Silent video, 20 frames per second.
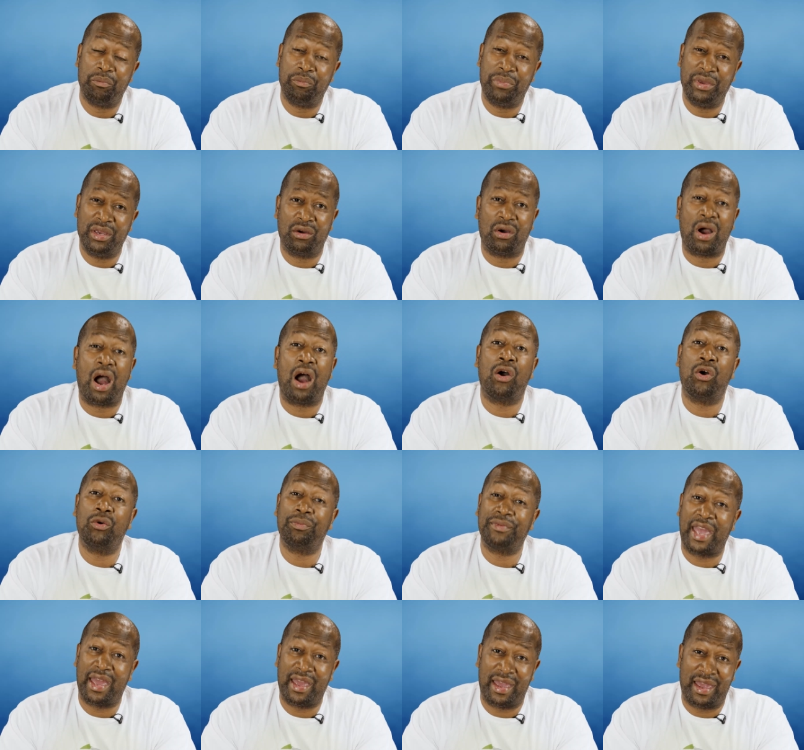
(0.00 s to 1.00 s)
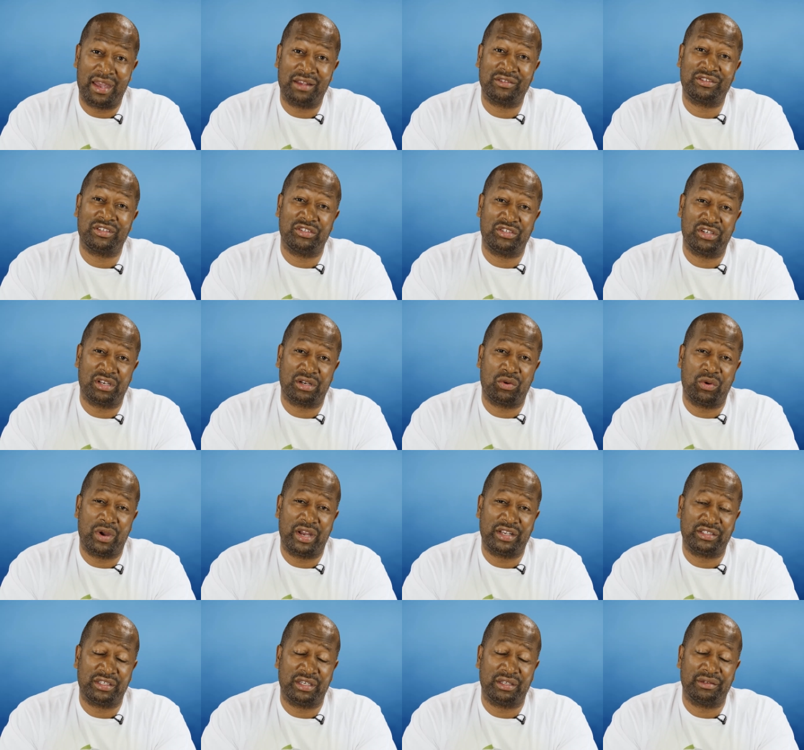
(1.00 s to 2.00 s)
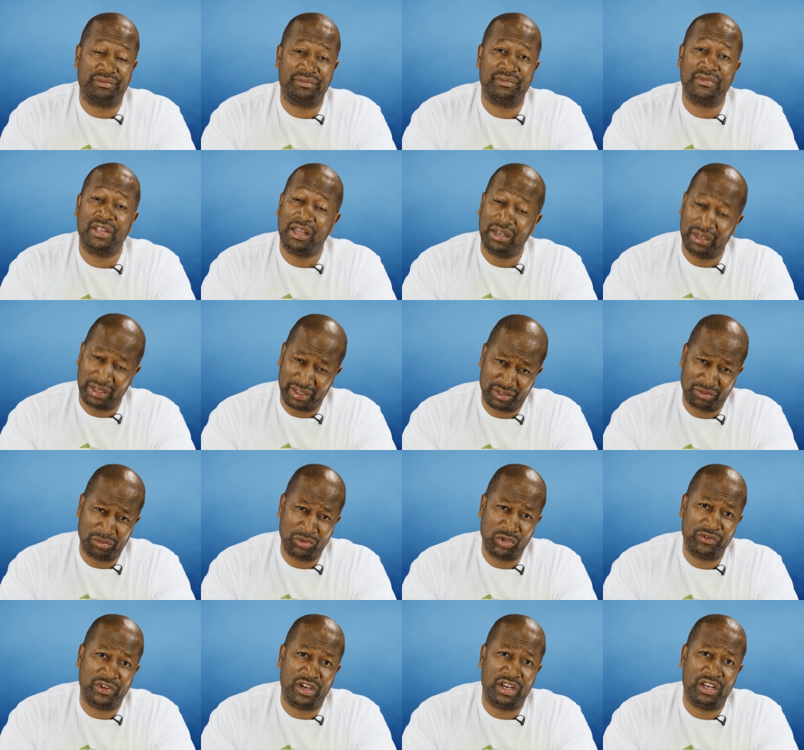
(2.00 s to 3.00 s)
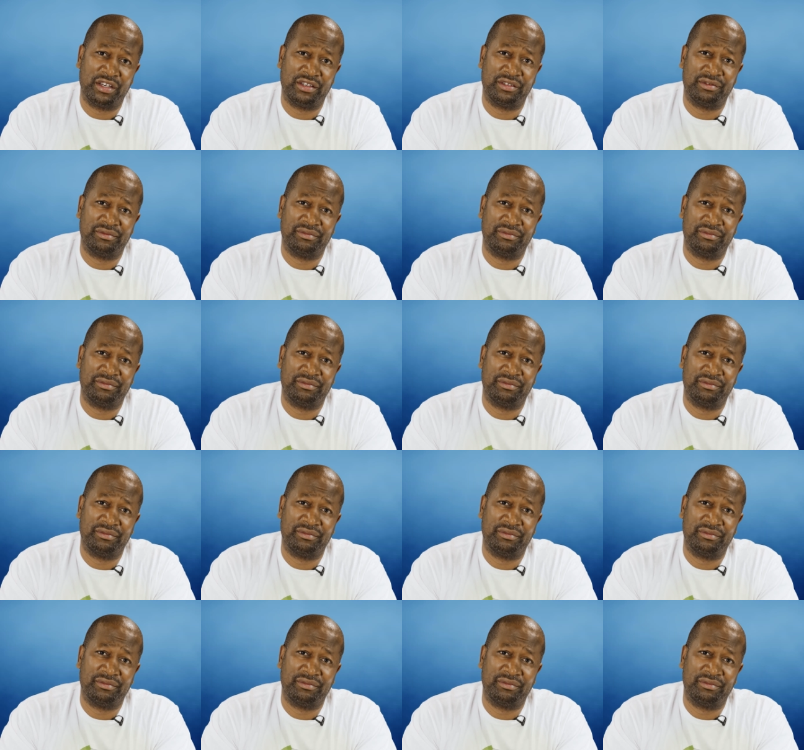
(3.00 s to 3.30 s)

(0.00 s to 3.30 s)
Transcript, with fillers: Bill, I hope that answers your question. Let's move on.